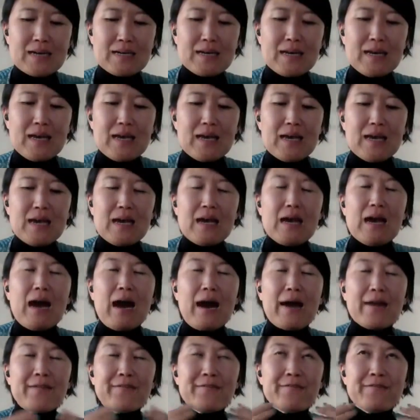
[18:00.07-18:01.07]
that
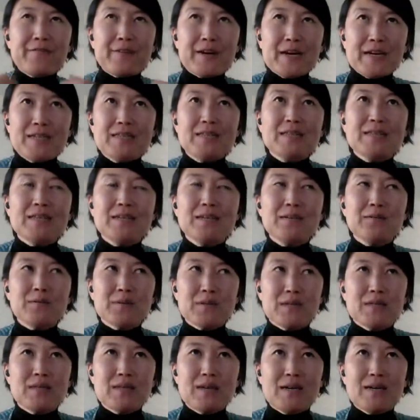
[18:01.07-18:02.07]
I finally
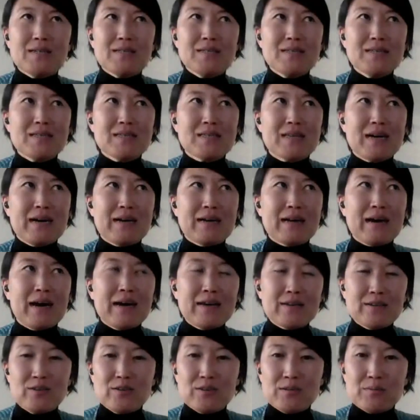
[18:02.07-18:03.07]
realized that
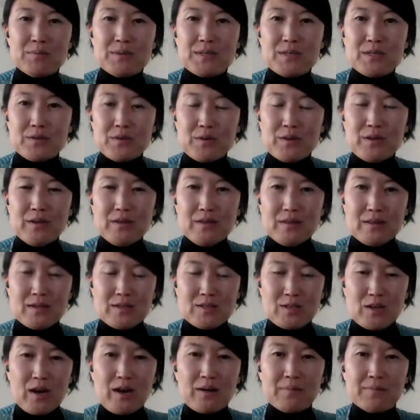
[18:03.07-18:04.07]
I could be doing
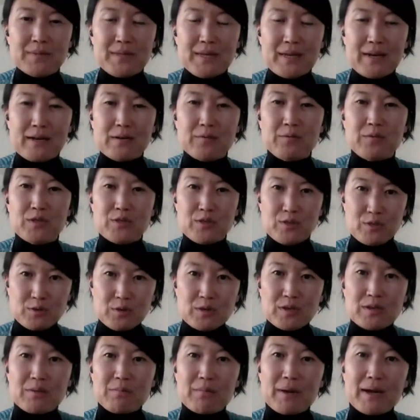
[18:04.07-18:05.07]
the job that I was
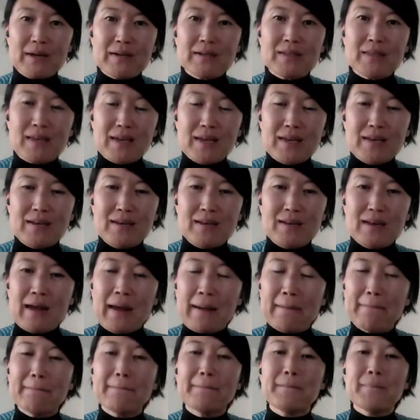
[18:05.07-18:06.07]
doing back then,
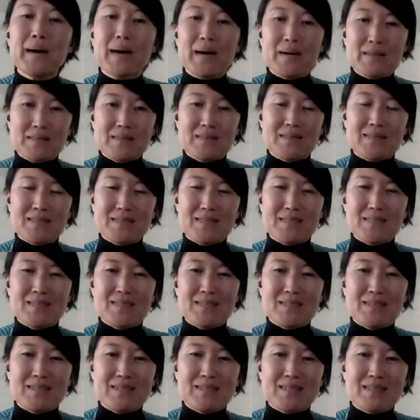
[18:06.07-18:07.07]
but
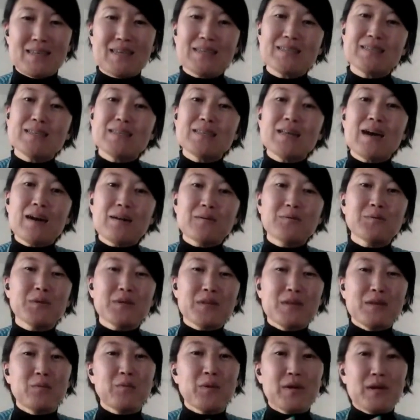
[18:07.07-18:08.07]
that's not
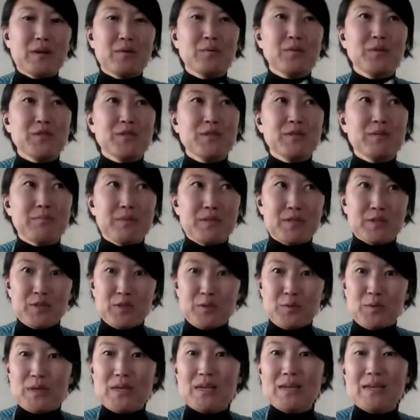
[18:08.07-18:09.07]
really what I want to be
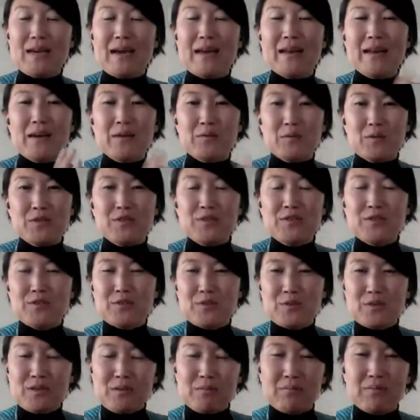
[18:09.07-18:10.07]
doing, and I want to
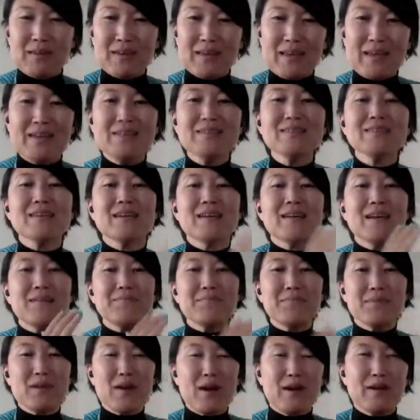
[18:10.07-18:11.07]
do something else, and
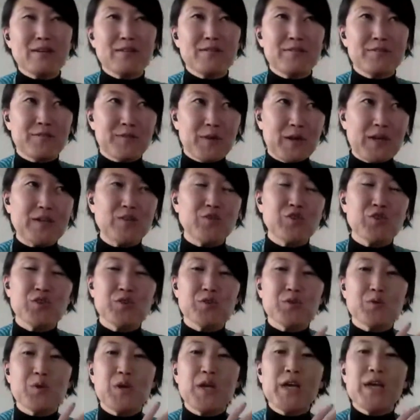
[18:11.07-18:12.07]
I'm not afraid
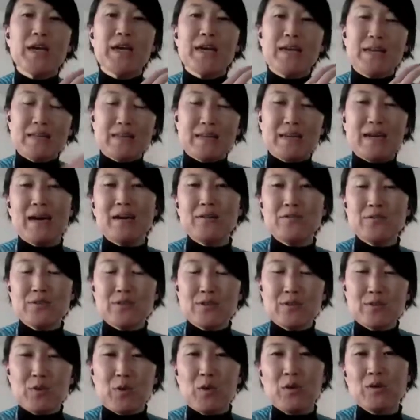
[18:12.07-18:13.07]
to
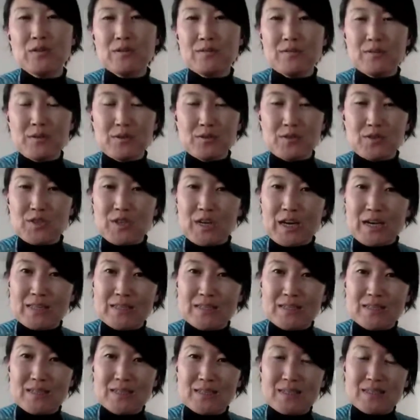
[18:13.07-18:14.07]
encounter all of those
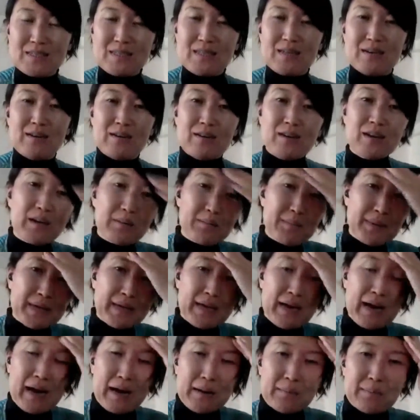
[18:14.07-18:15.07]
challenges that are
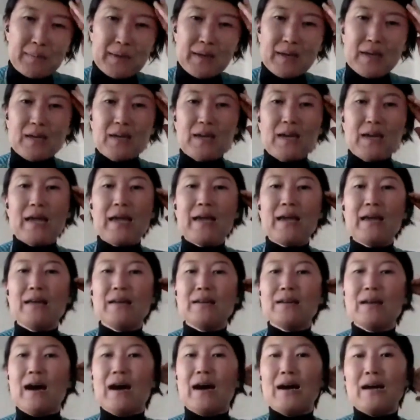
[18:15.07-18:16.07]
coming up,
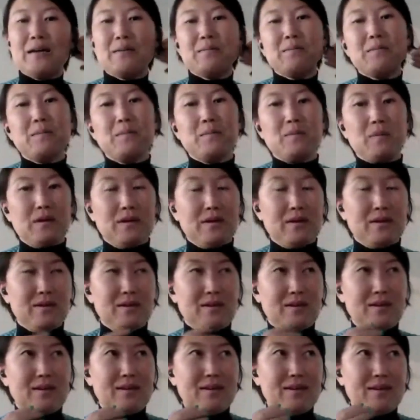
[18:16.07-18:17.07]
and I'm
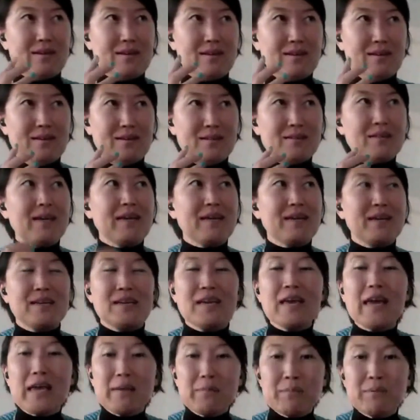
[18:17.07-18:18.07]
like
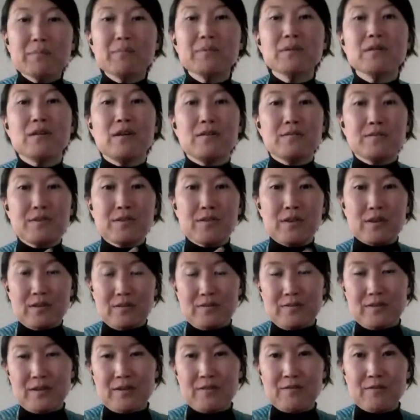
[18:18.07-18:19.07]
capable of
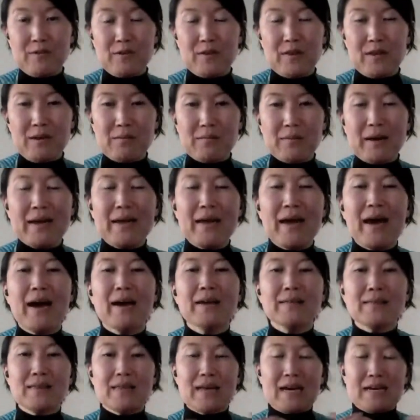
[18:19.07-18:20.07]
solving for them. I
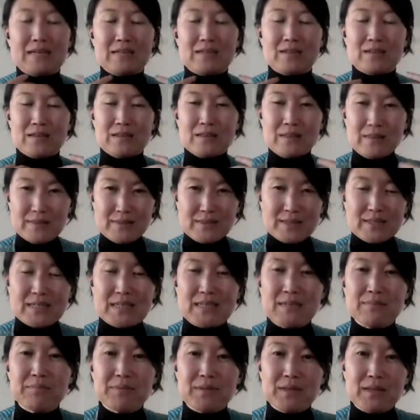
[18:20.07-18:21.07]
had that
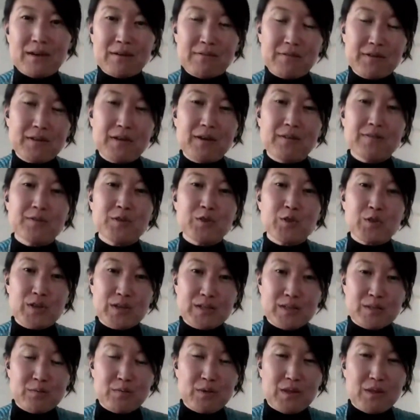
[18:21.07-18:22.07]
deep level of
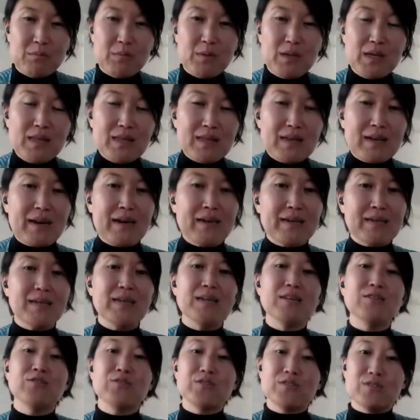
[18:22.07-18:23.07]
trust with me that I
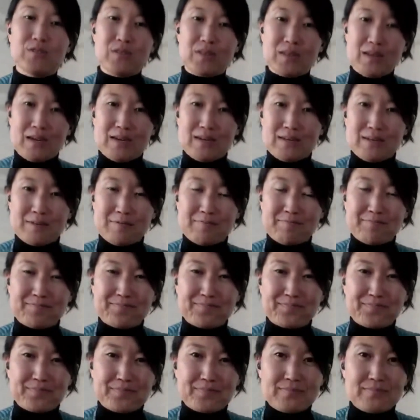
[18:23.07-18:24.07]
can do that.
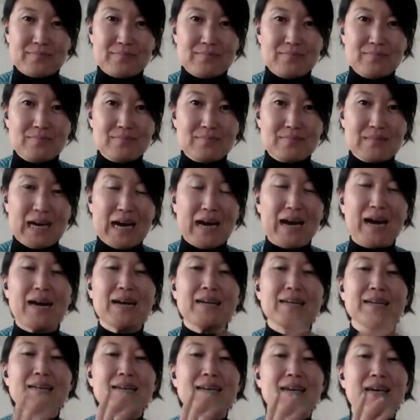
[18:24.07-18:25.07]

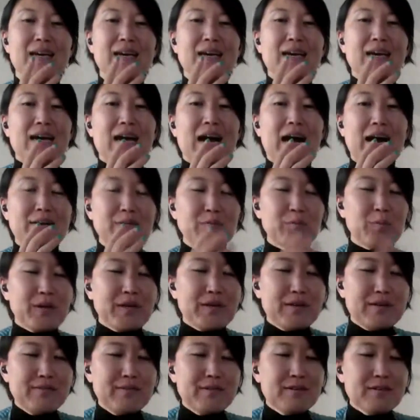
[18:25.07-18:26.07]
And
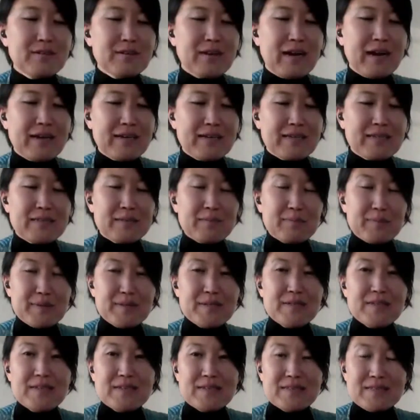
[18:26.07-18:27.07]
whenever I
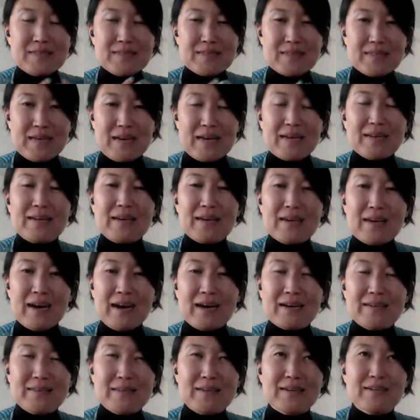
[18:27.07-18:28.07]
experienced that, I
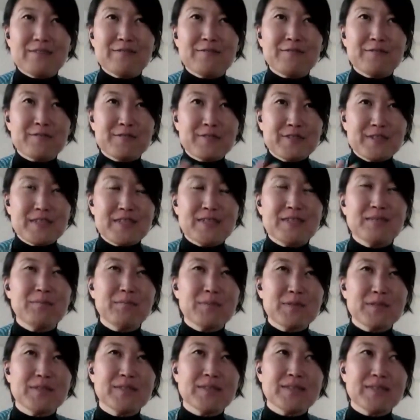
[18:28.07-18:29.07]
had that
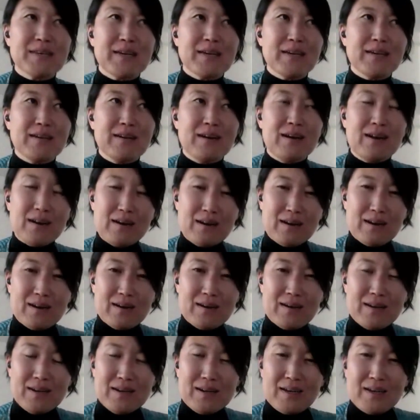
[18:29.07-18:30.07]
freedom to say,
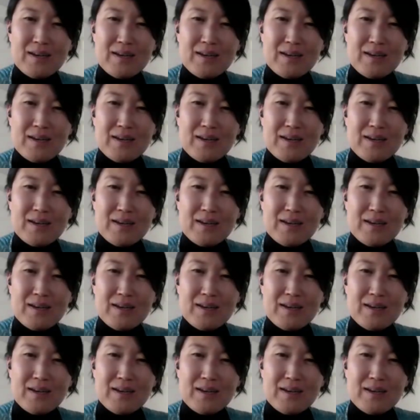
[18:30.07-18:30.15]
I